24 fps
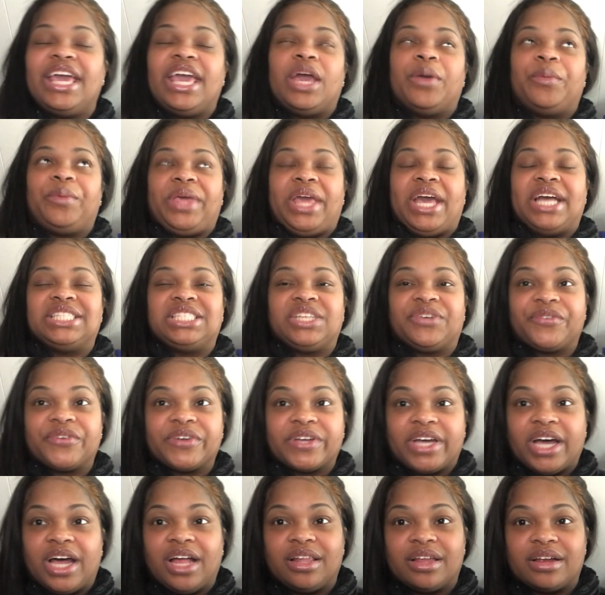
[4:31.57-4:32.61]
And we have
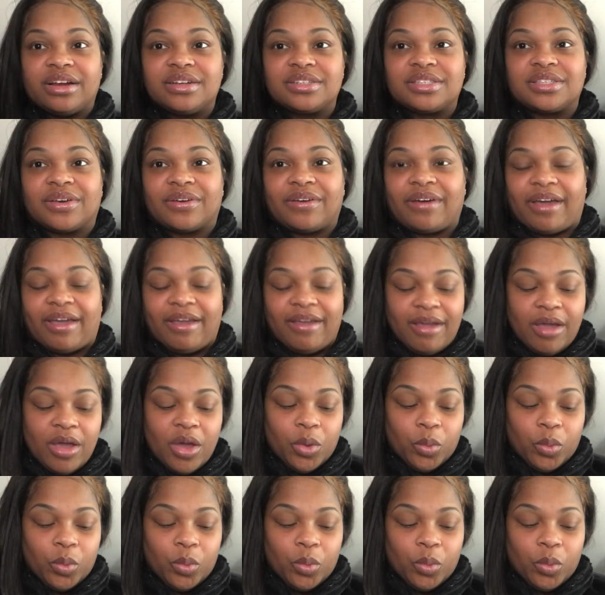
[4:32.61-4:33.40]
different colors, okay?